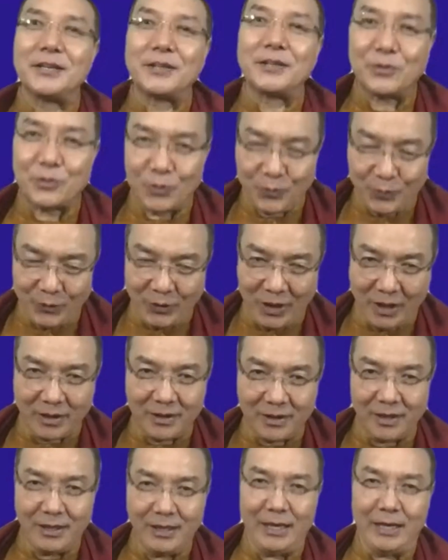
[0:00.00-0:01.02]
it to
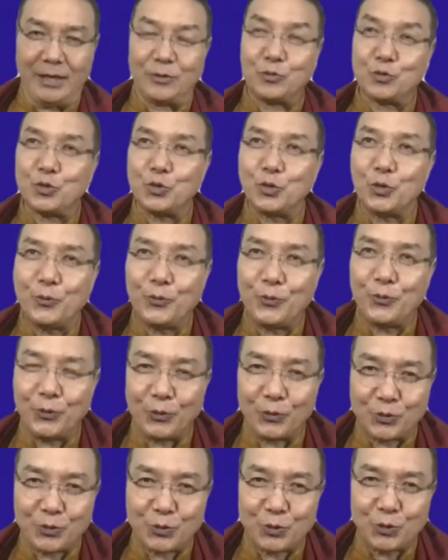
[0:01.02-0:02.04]
further, like two
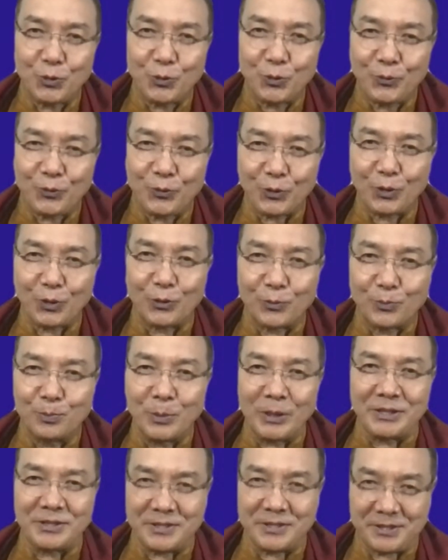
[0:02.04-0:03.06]
full
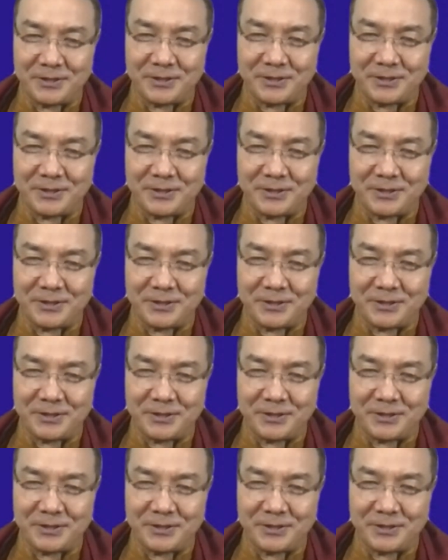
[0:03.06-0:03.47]
months